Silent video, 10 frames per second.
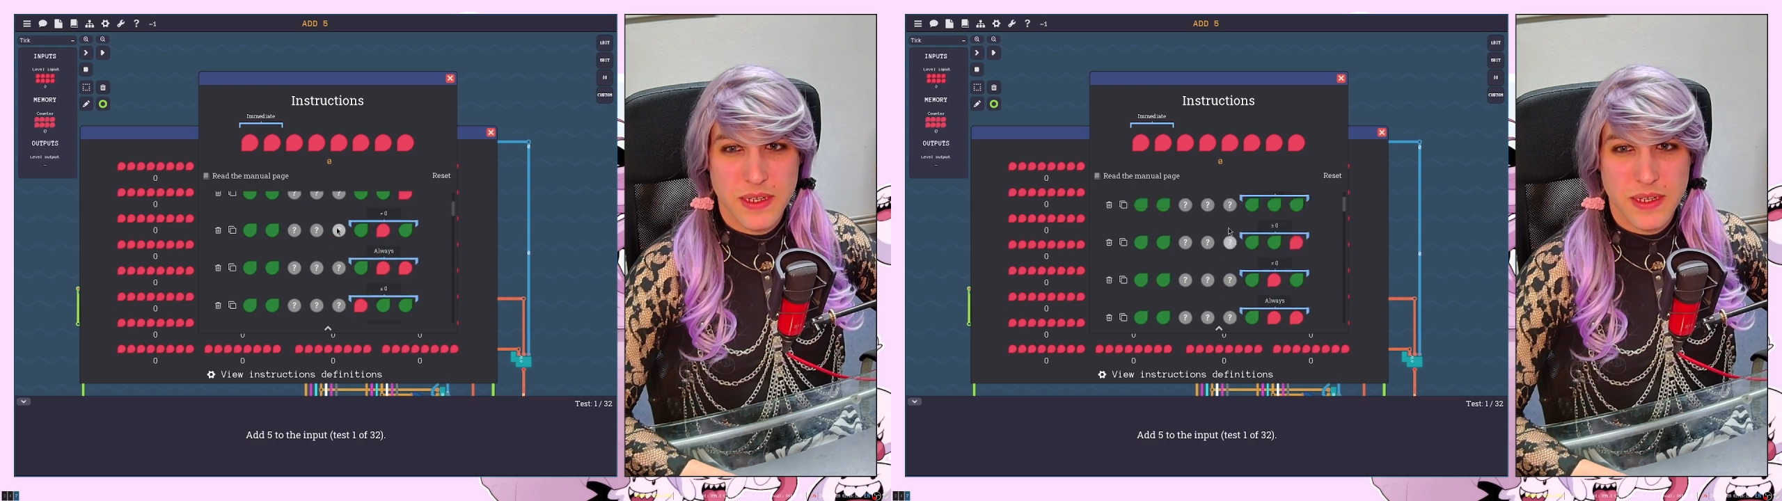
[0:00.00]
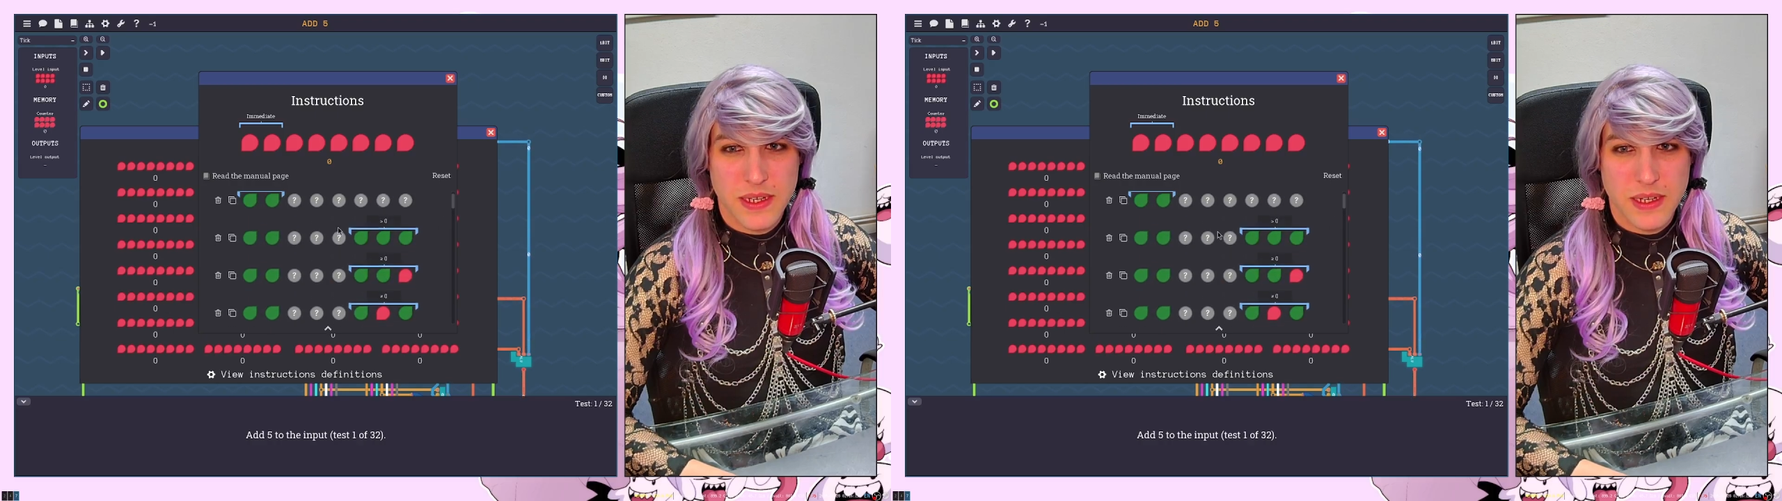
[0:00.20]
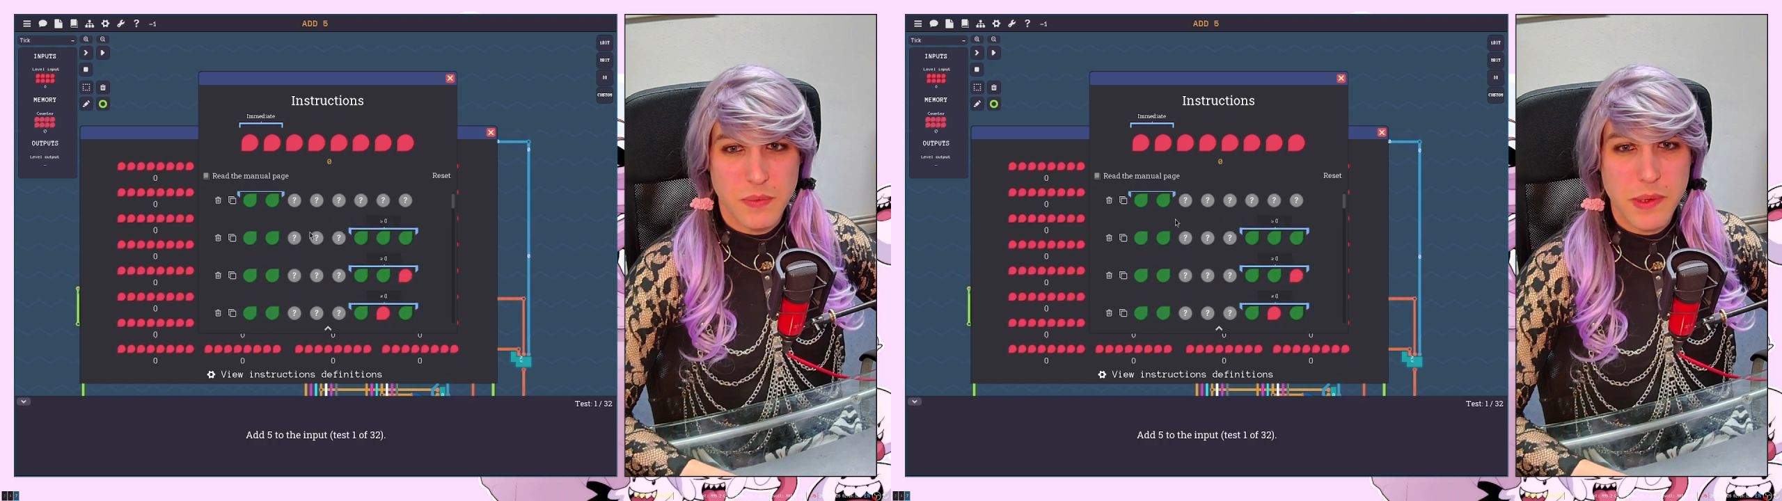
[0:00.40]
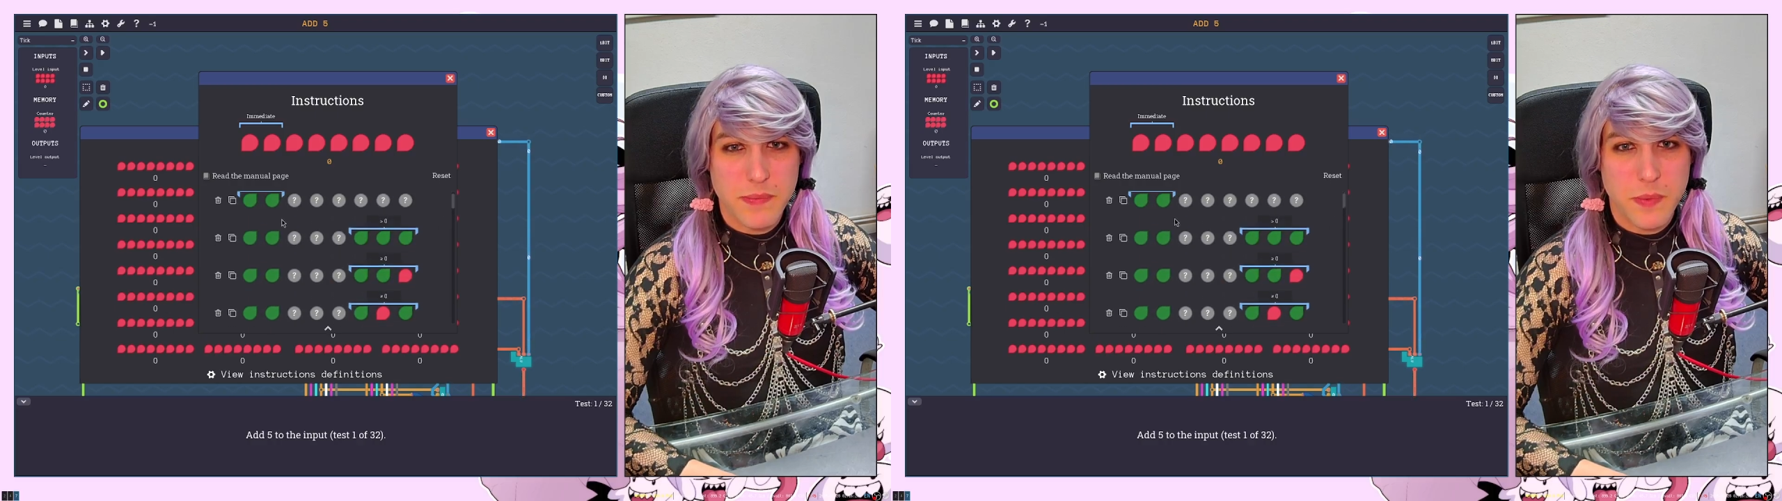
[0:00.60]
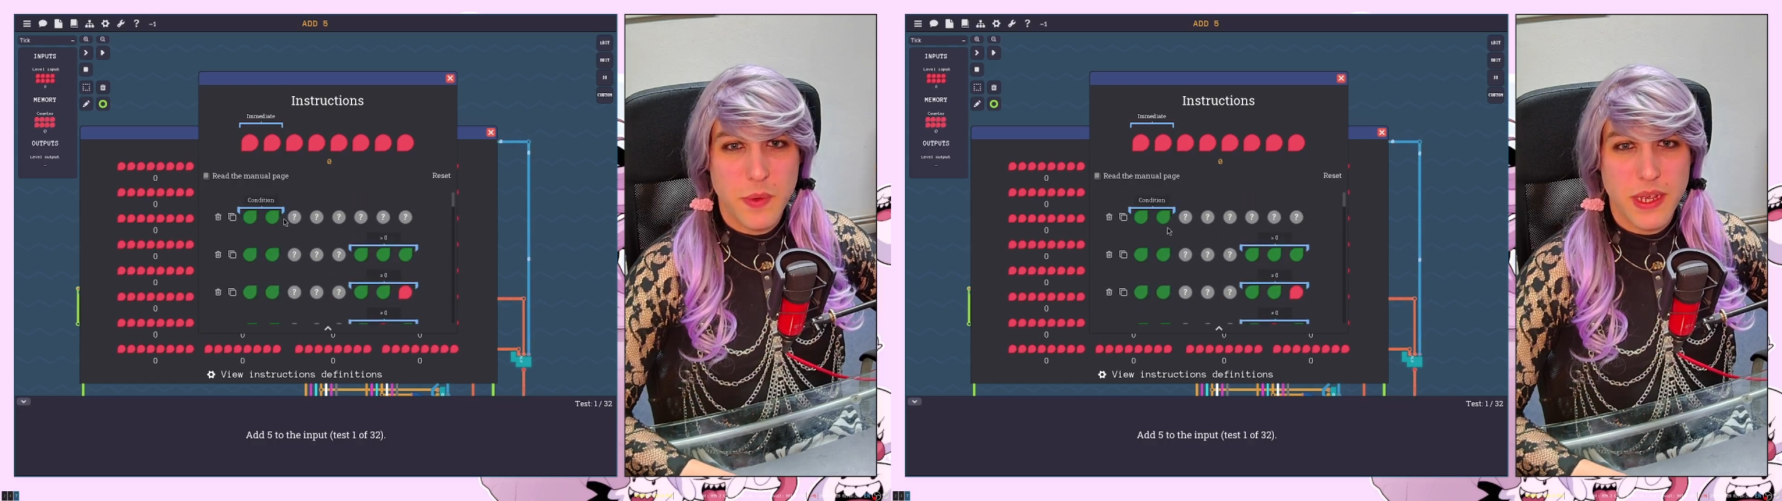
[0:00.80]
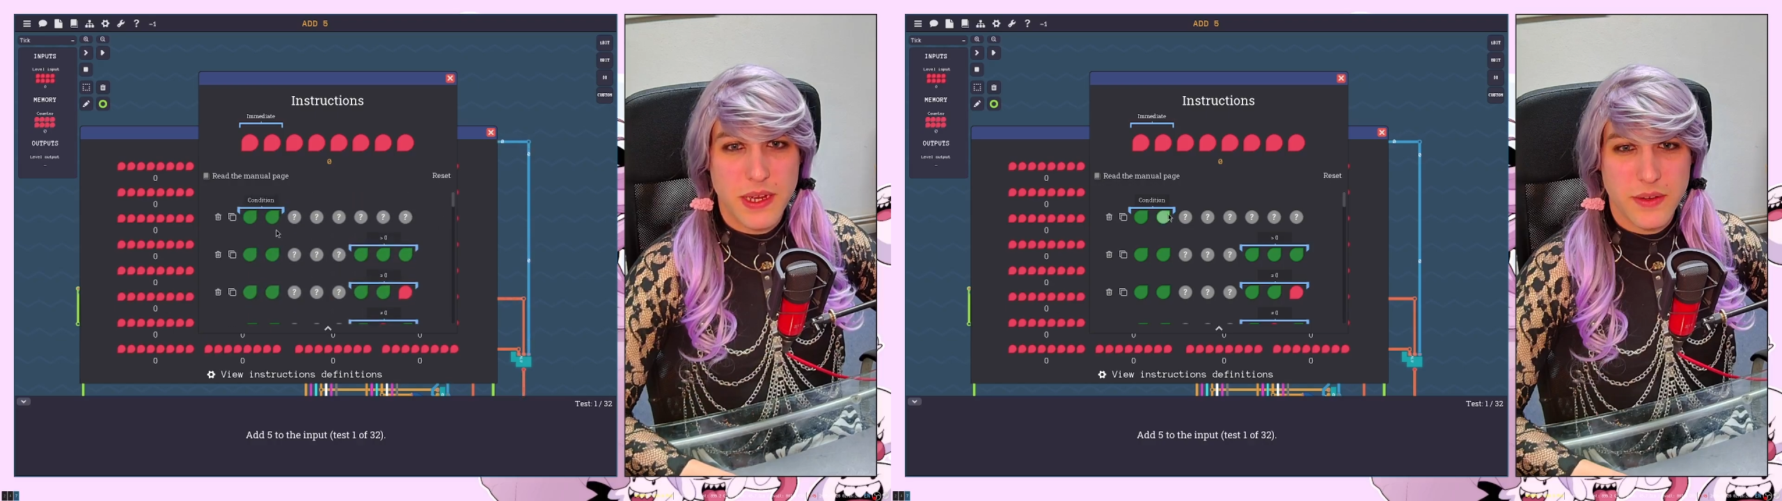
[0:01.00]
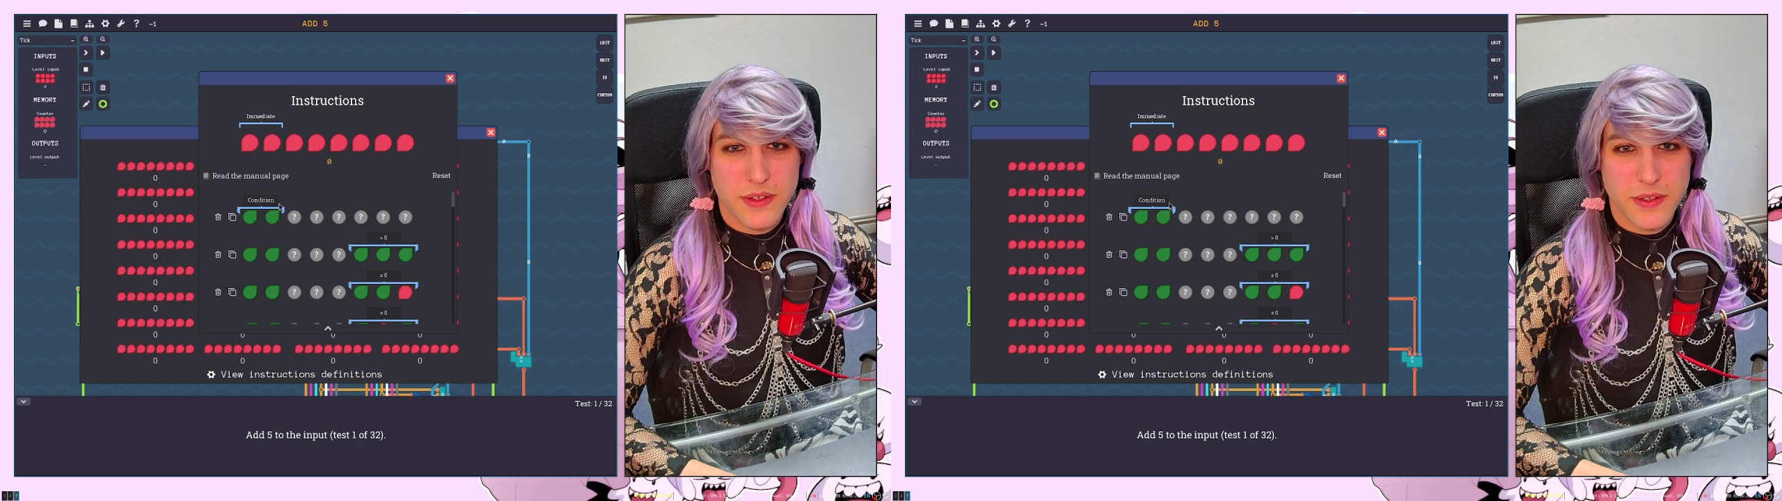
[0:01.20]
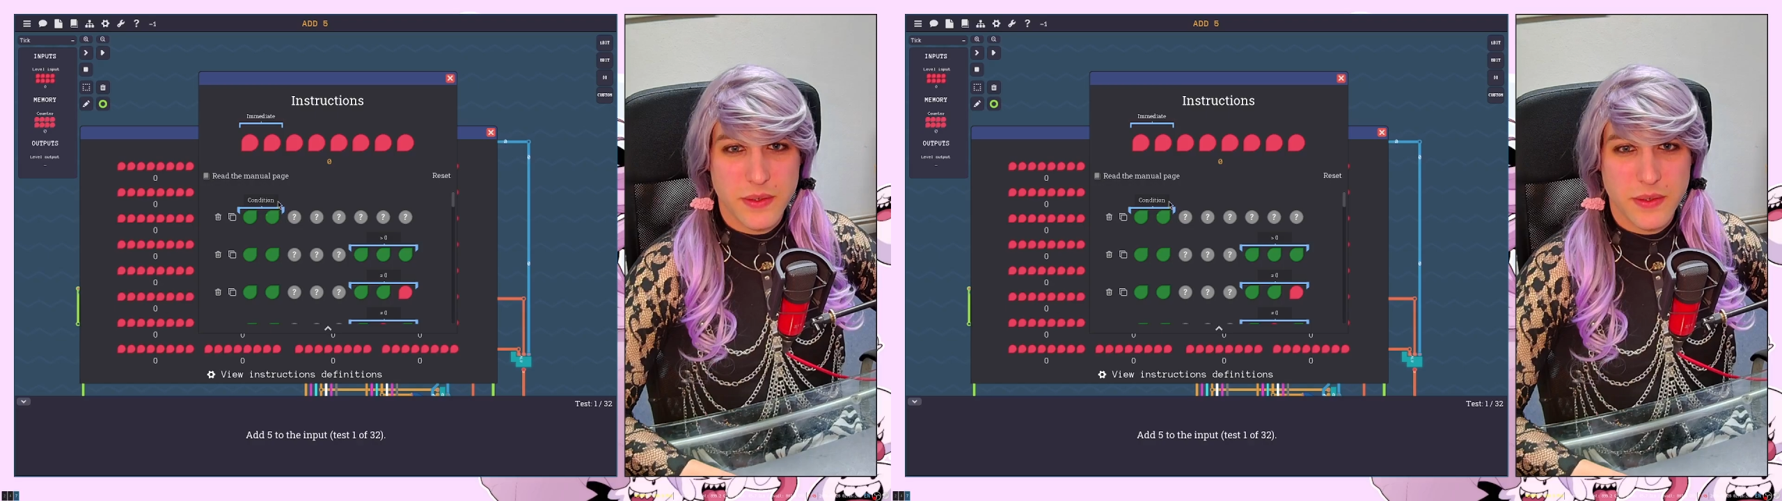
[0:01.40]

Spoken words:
and we are also,